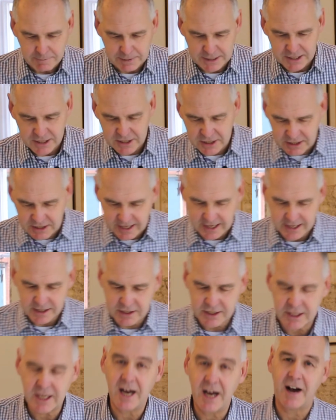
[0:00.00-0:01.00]
But he
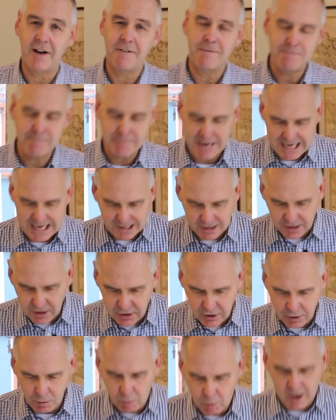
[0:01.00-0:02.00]
states here, I've met
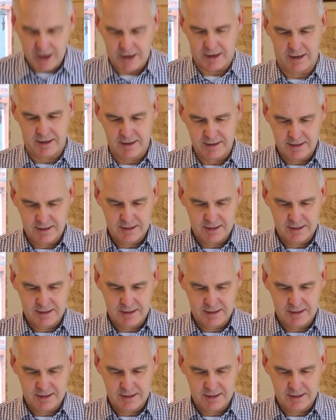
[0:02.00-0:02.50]
the one.